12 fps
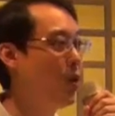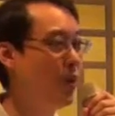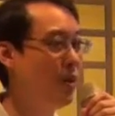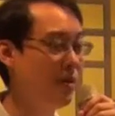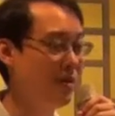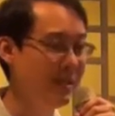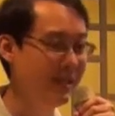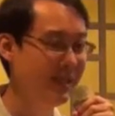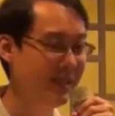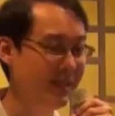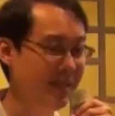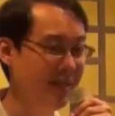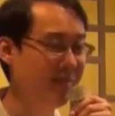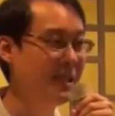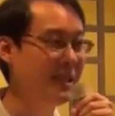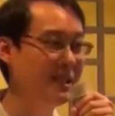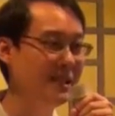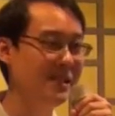wars and
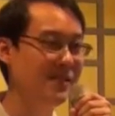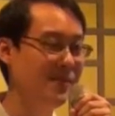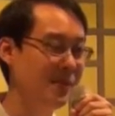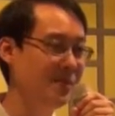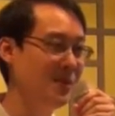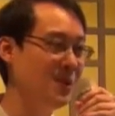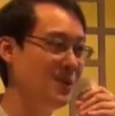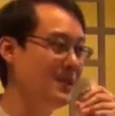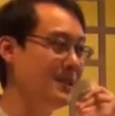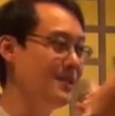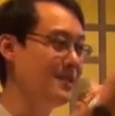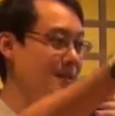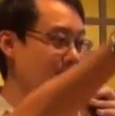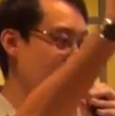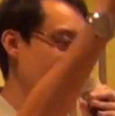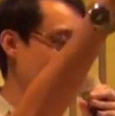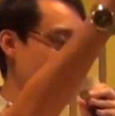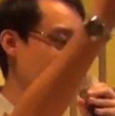battles fought between the
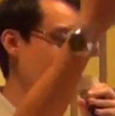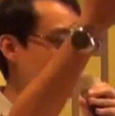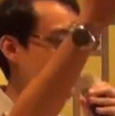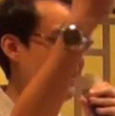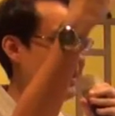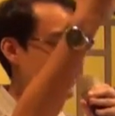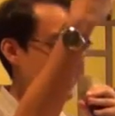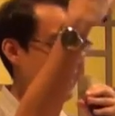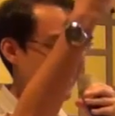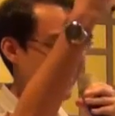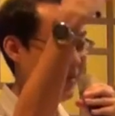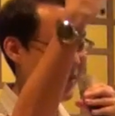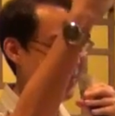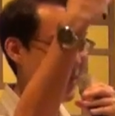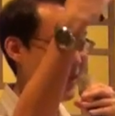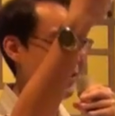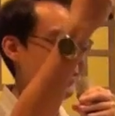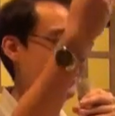northern
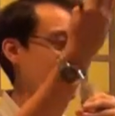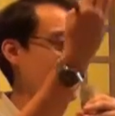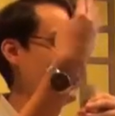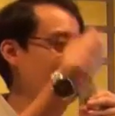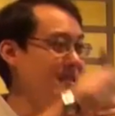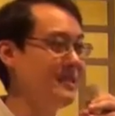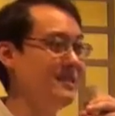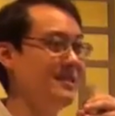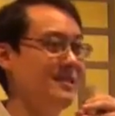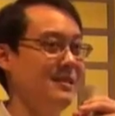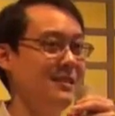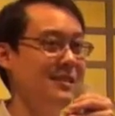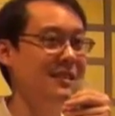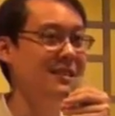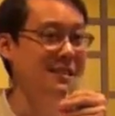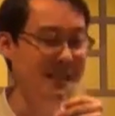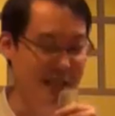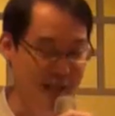part of China and the
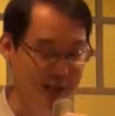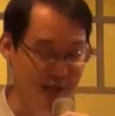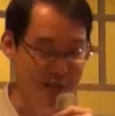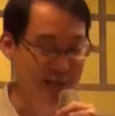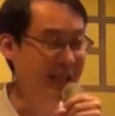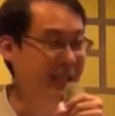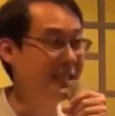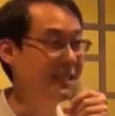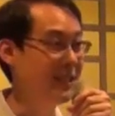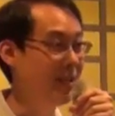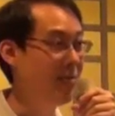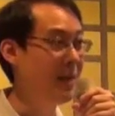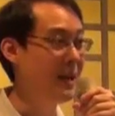China Central Plain itself.